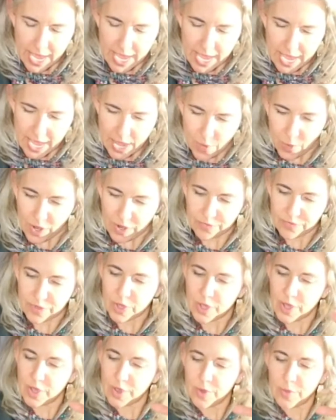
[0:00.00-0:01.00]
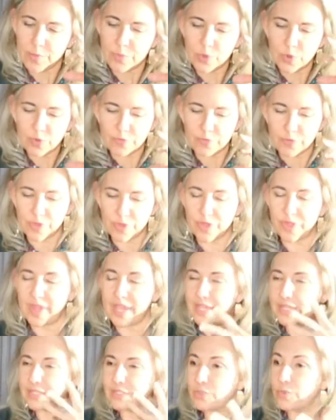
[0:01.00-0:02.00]
One of the beautiful
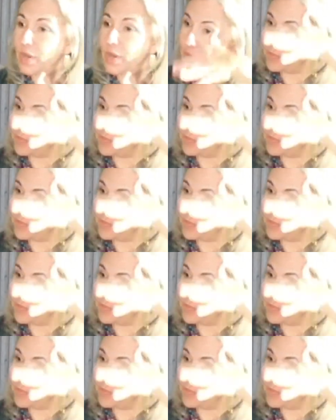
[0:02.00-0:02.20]
things, one of